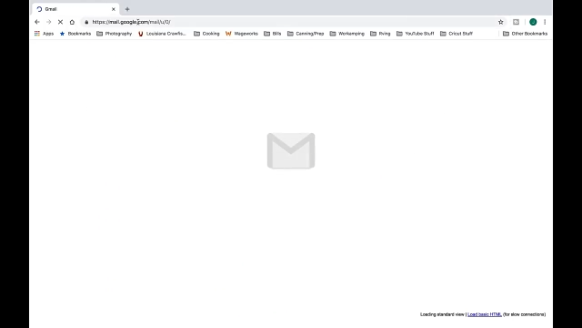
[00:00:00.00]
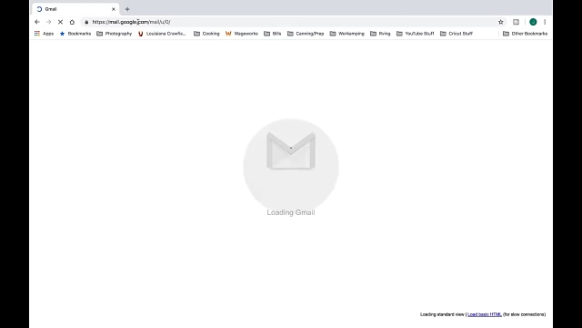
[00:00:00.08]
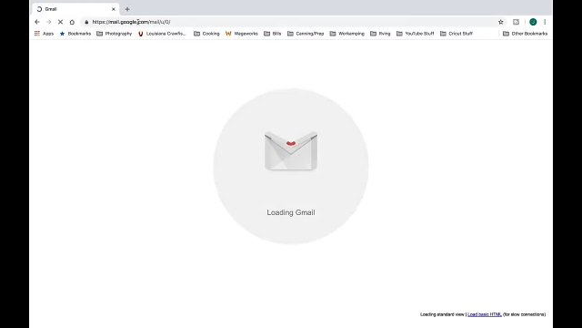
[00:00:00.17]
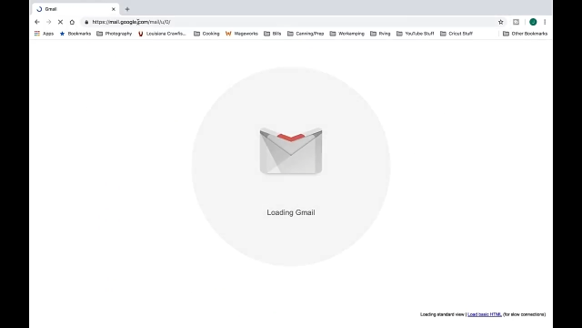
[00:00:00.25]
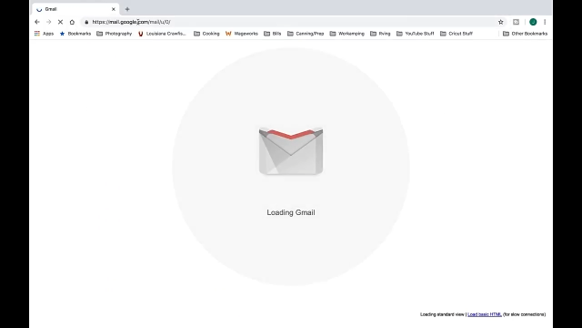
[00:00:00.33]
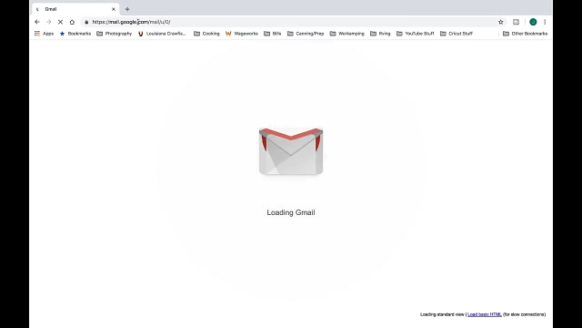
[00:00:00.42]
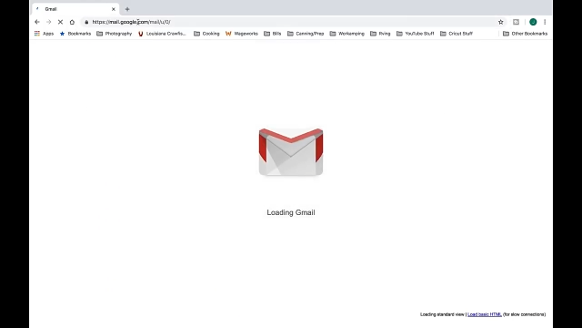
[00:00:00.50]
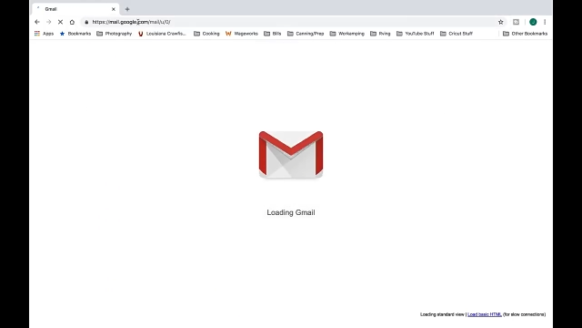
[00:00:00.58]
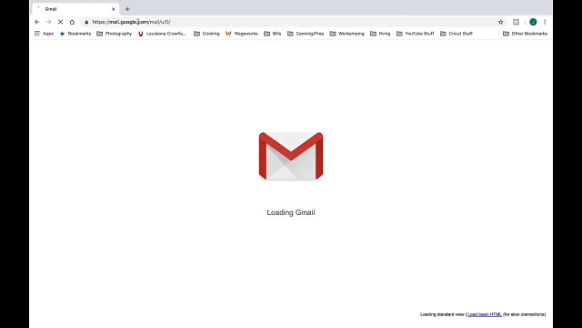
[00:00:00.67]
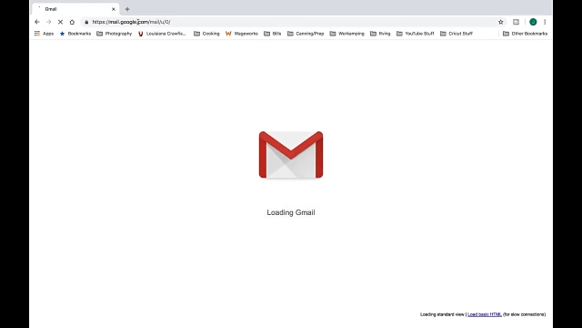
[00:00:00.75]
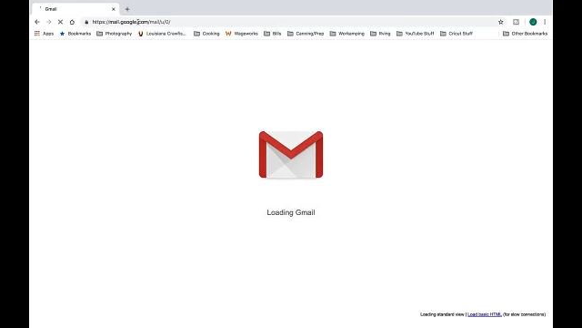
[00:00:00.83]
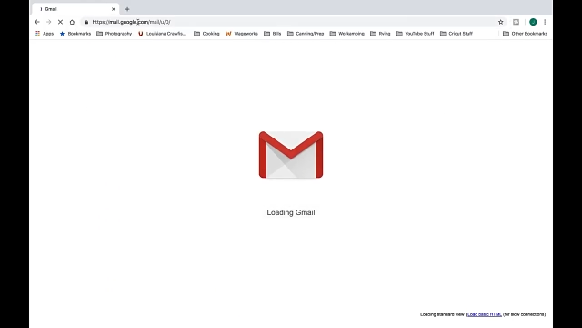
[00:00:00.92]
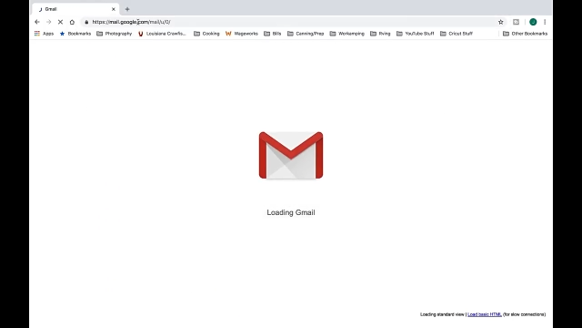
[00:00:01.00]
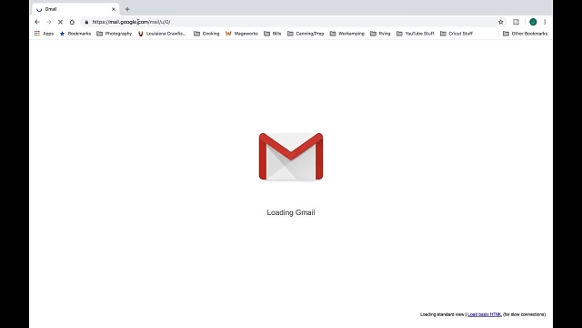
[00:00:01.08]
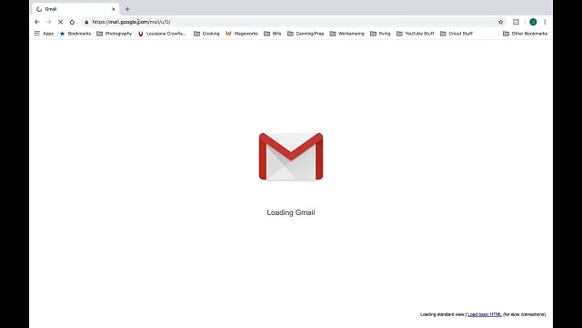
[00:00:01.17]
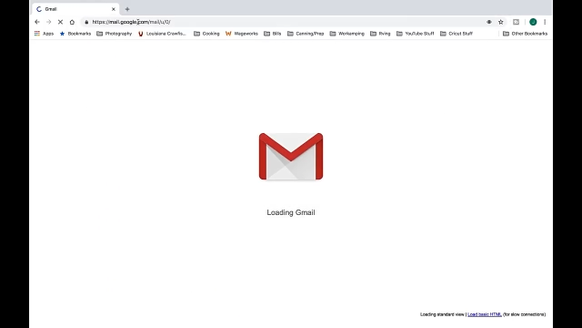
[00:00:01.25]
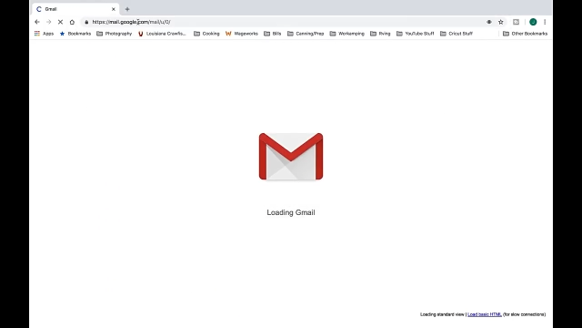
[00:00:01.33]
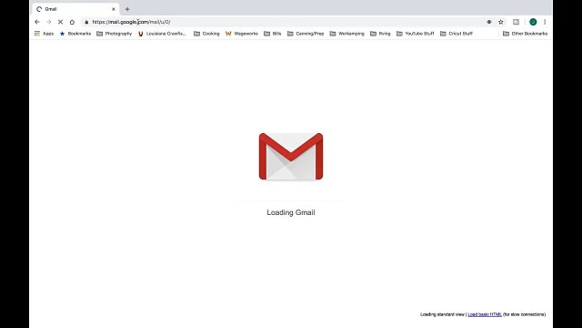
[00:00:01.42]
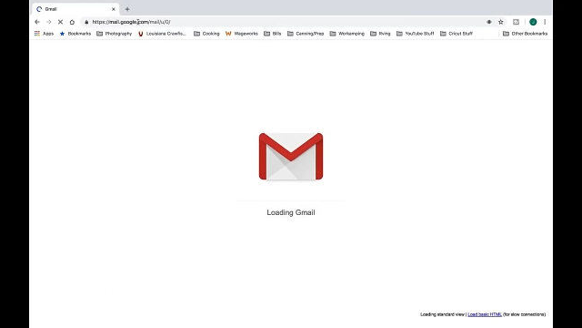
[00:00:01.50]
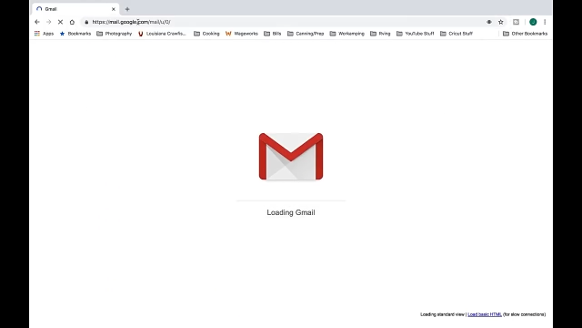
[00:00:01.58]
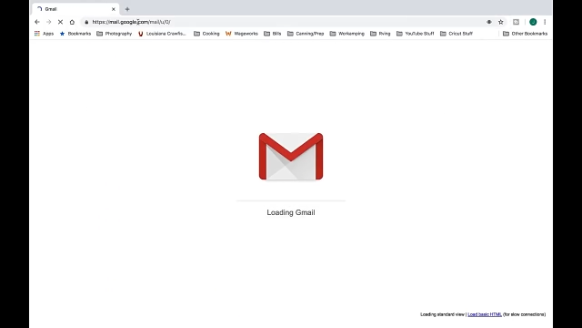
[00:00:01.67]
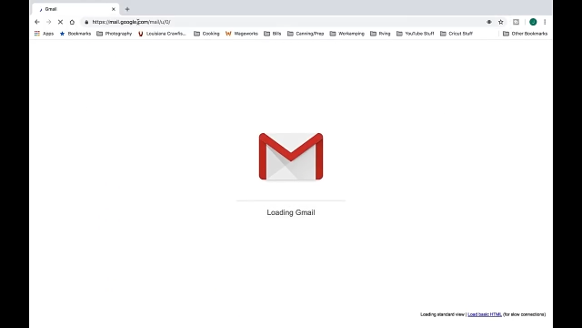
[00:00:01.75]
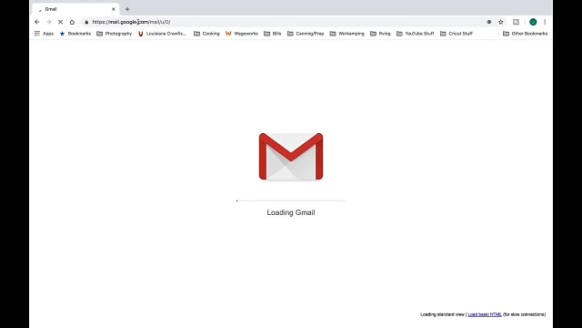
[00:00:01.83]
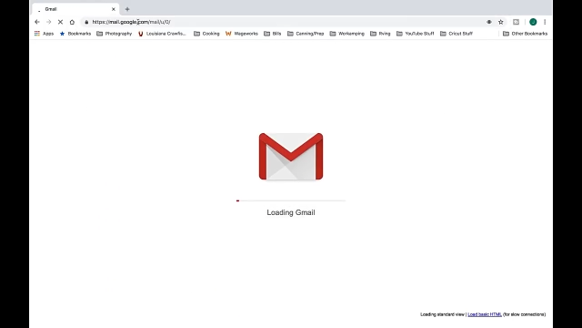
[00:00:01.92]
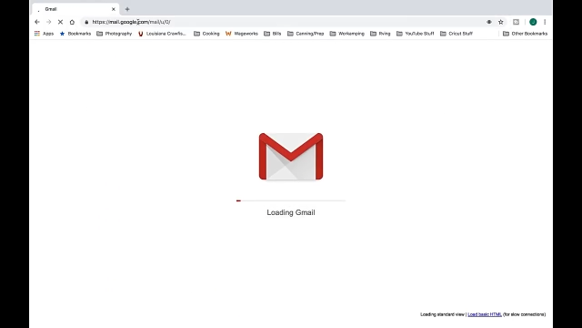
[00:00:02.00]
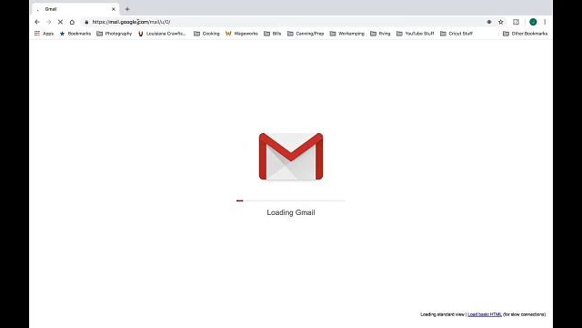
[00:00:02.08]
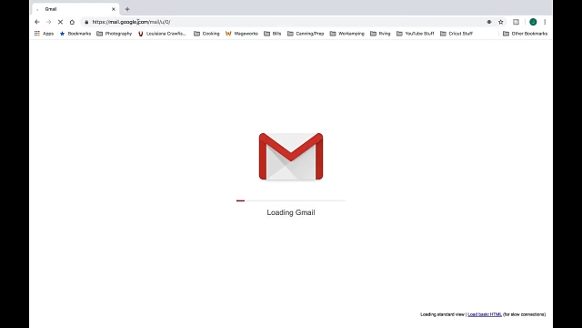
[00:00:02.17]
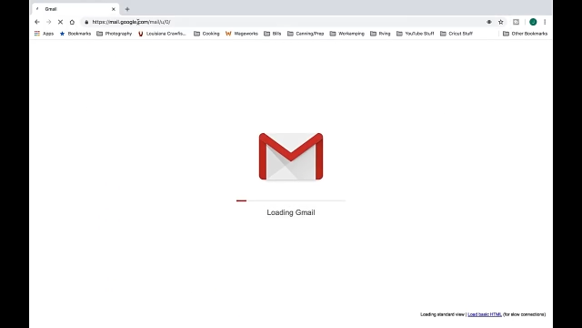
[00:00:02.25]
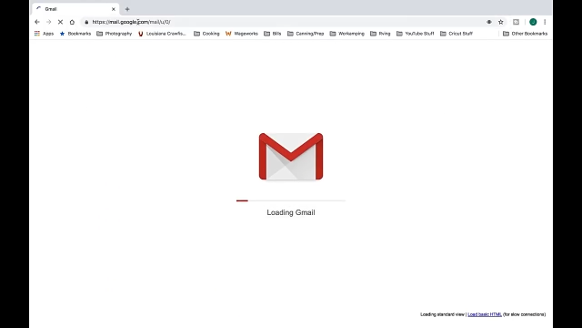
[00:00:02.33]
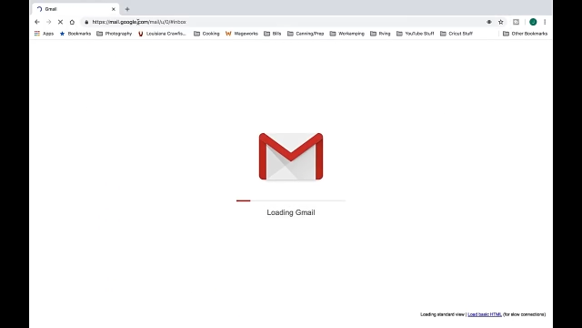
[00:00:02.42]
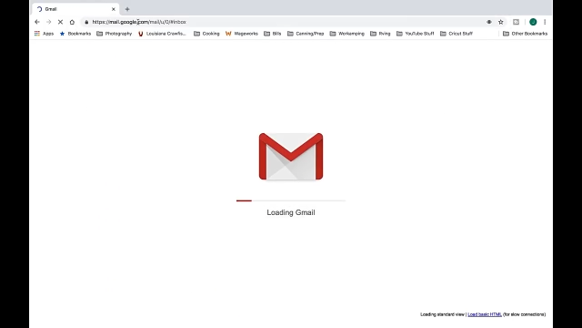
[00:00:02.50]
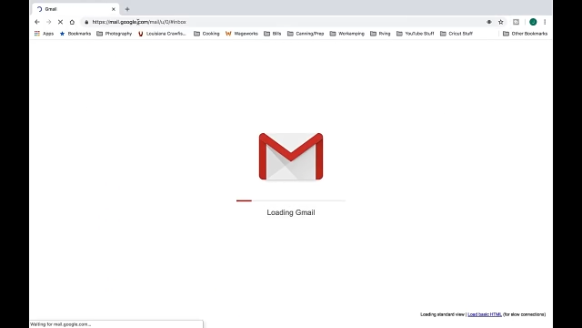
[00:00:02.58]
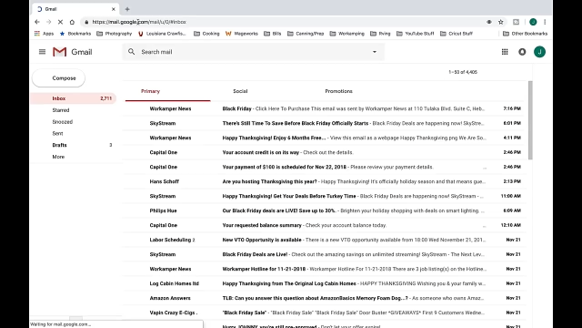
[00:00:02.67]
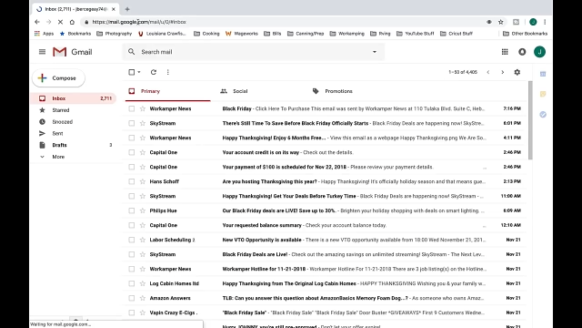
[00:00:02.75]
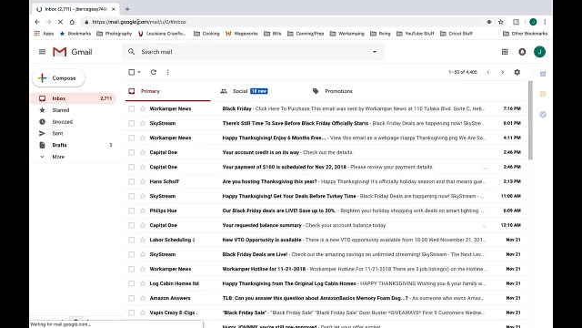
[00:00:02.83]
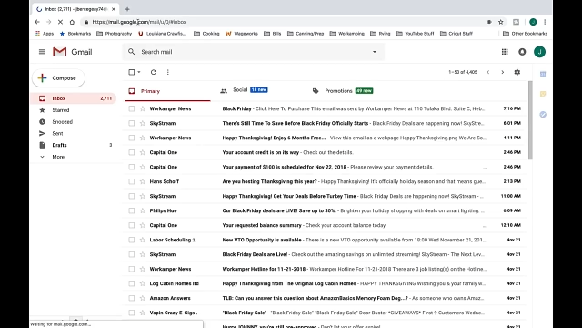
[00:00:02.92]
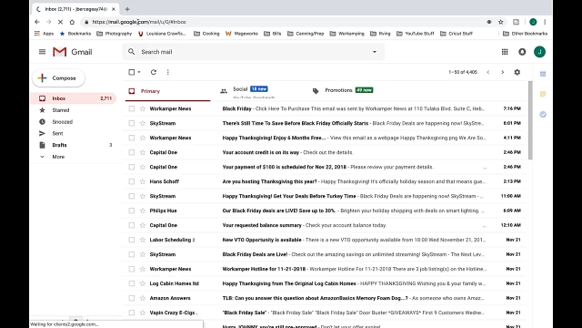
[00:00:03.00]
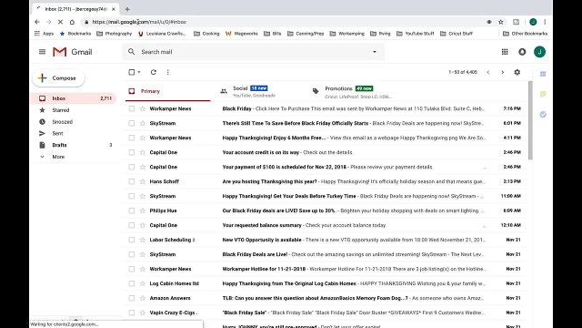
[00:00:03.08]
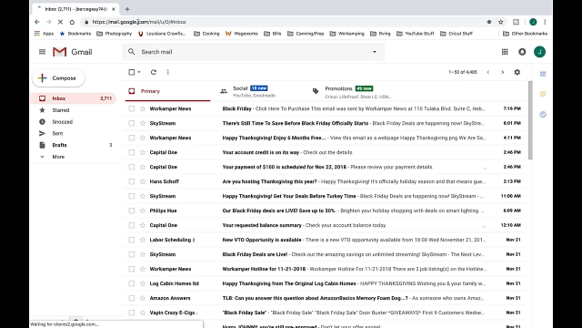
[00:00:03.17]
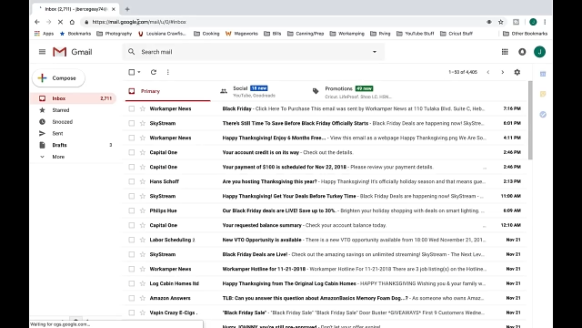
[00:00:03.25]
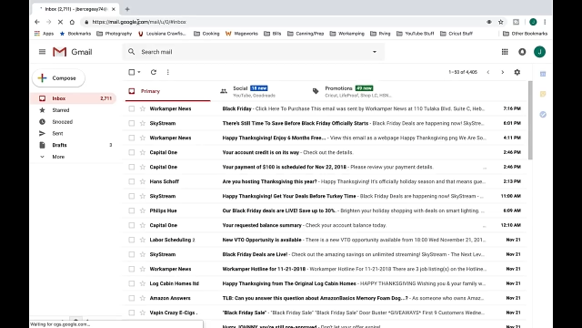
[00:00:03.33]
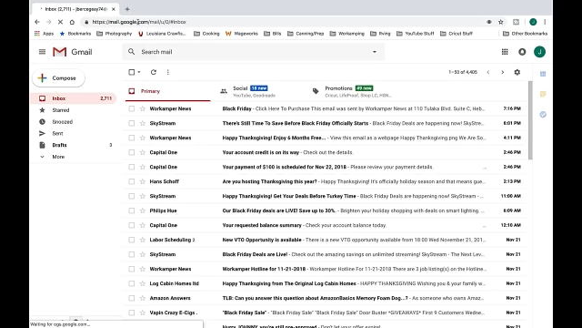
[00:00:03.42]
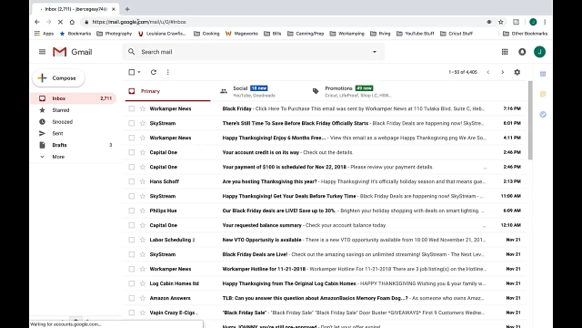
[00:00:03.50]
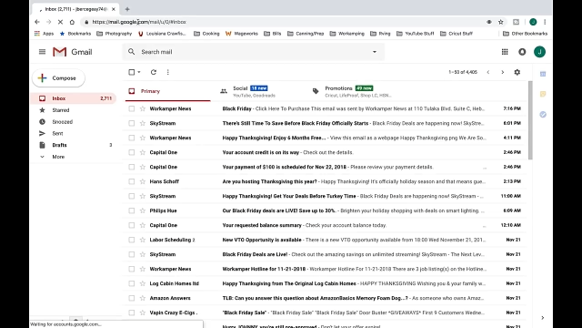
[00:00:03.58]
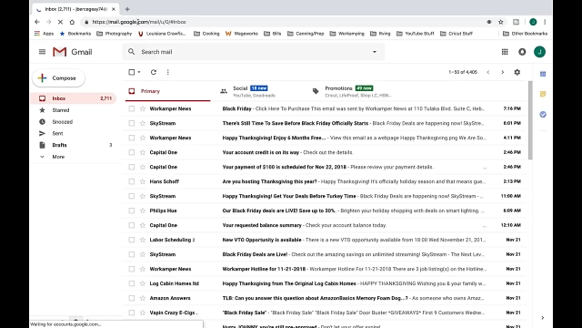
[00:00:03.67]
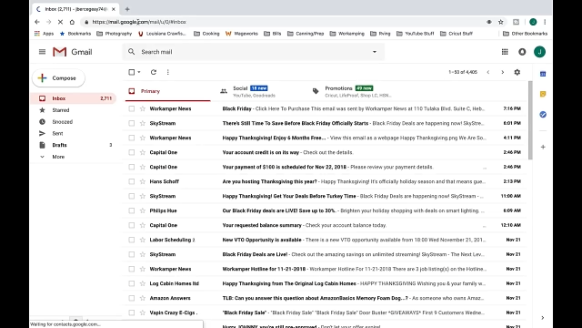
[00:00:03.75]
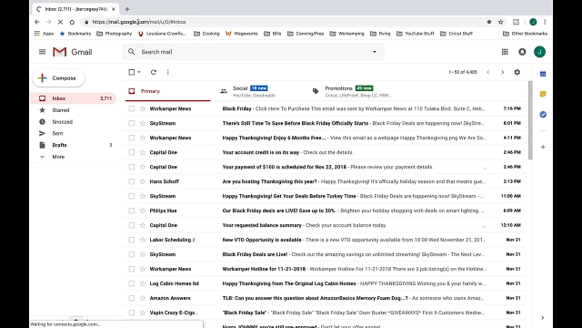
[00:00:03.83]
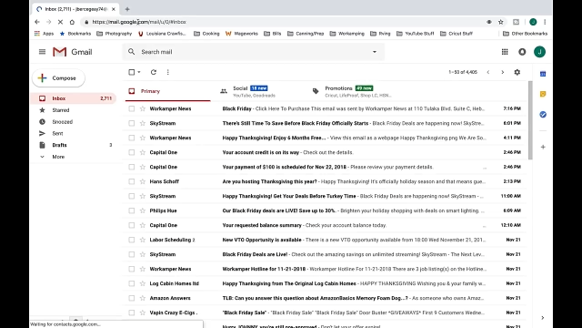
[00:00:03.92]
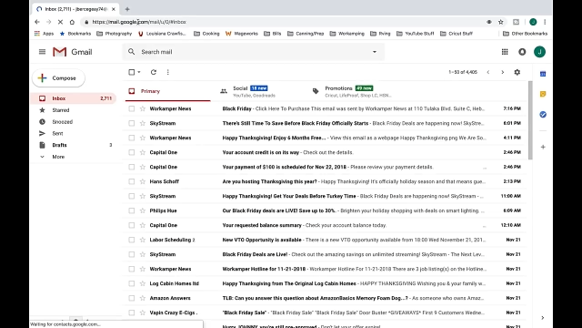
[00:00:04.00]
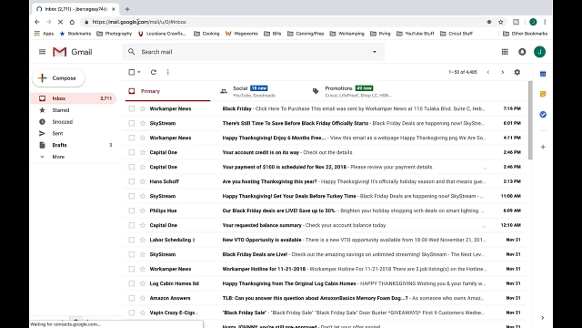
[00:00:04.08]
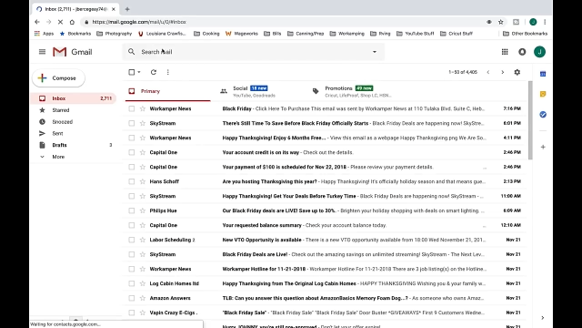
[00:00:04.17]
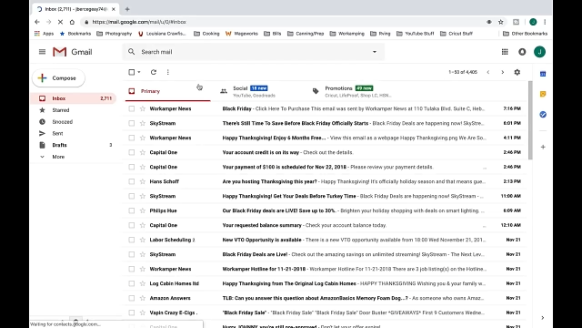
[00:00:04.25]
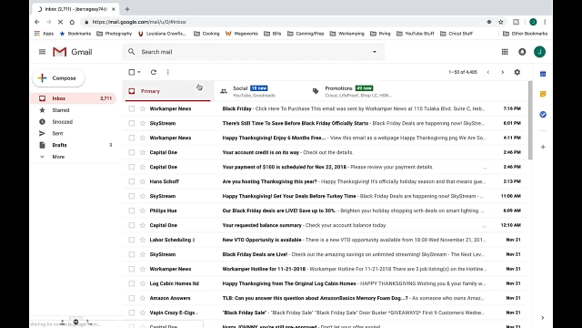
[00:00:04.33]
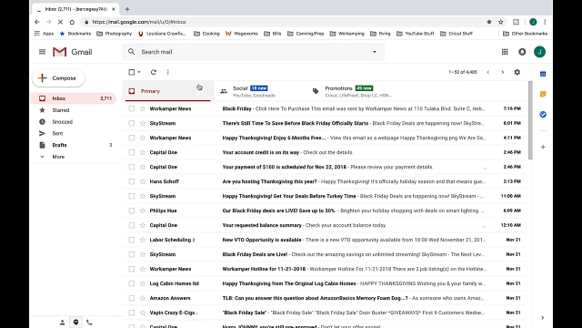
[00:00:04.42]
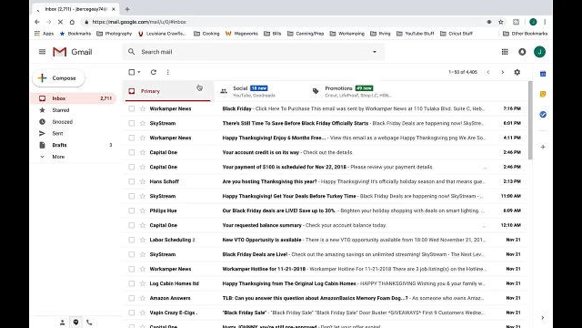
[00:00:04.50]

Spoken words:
(no speaker visible)